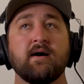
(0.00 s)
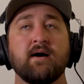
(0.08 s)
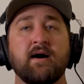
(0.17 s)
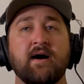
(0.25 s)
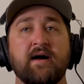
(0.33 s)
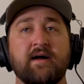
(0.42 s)

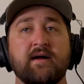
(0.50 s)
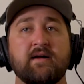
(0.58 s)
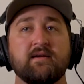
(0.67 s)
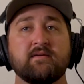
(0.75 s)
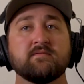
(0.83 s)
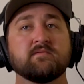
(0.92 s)
uh,
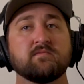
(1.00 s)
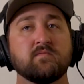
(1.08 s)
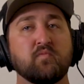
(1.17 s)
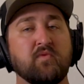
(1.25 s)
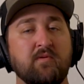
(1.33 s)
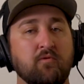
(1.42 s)

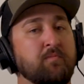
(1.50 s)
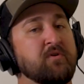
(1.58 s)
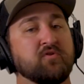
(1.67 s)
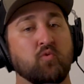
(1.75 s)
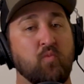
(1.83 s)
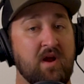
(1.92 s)
they were
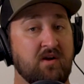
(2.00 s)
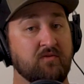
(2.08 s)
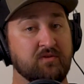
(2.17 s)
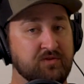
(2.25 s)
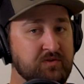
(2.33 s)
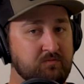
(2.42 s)
built around
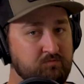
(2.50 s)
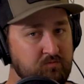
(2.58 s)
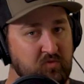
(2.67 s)
those